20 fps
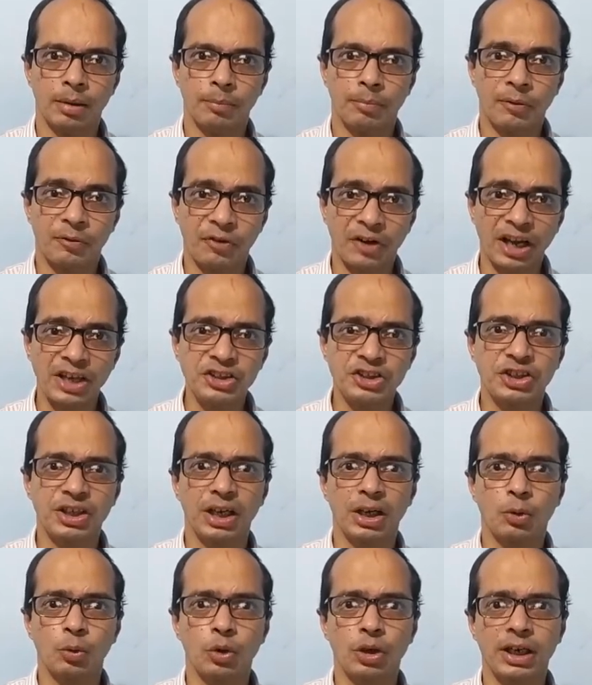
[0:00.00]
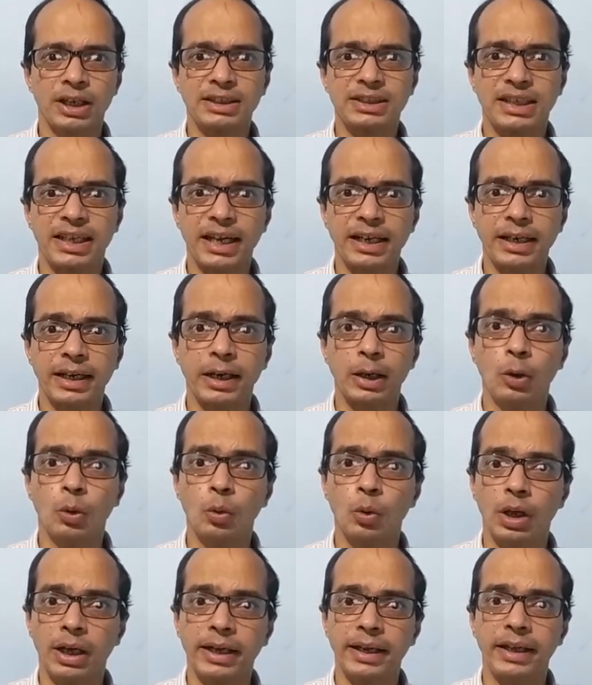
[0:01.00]
Preference shareholders get
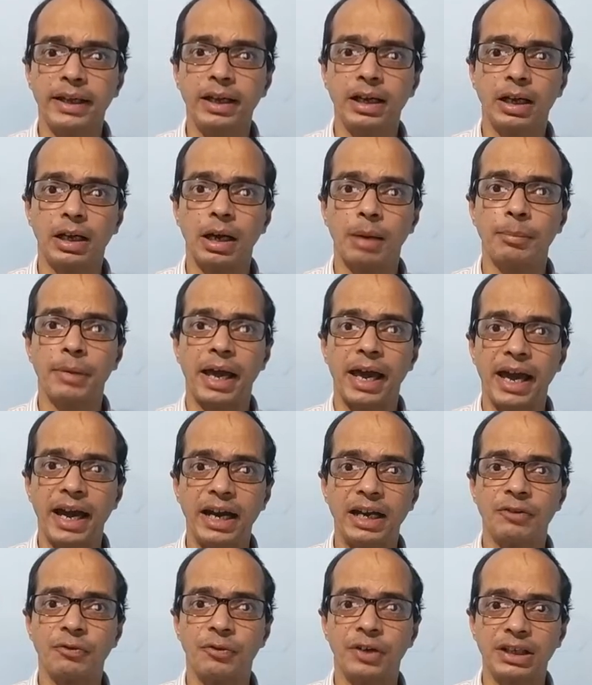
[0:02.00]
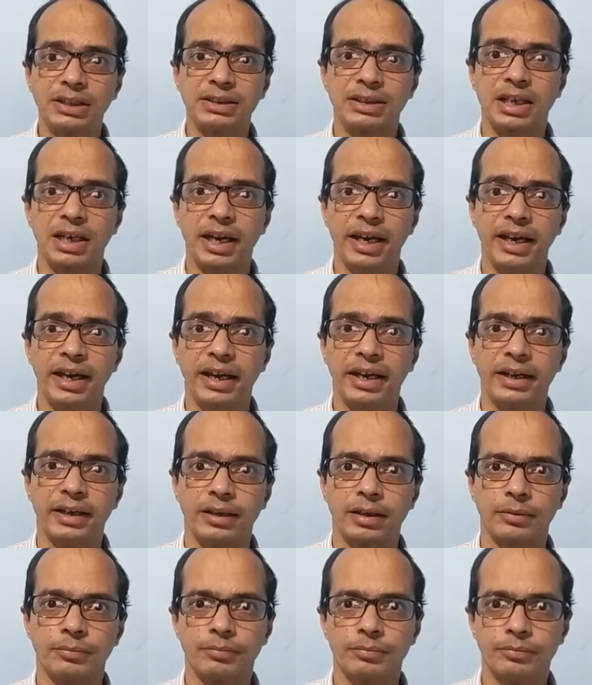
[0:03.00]
regular income at fixed
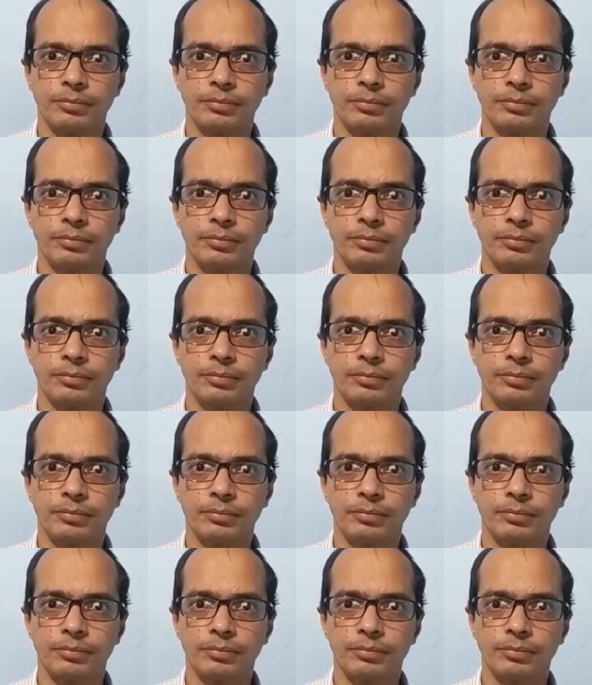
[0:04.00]
rate.